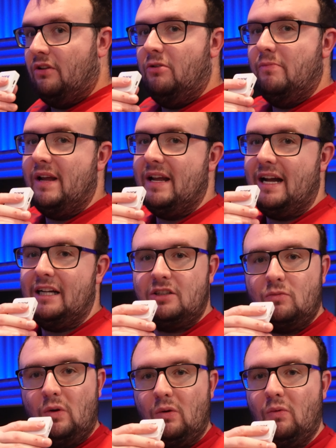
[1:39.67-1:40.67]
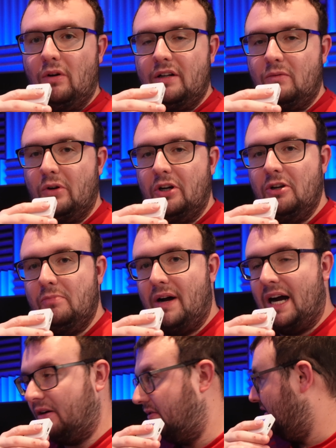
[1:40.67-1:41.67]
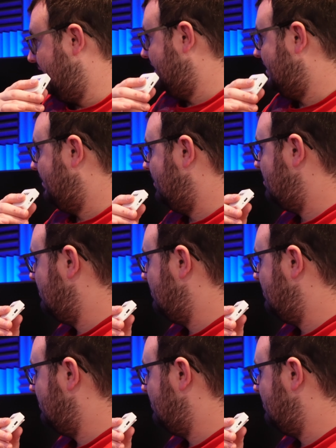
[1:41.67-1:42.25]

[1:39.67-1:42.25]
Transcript: you may ask, well, what, what are you powering this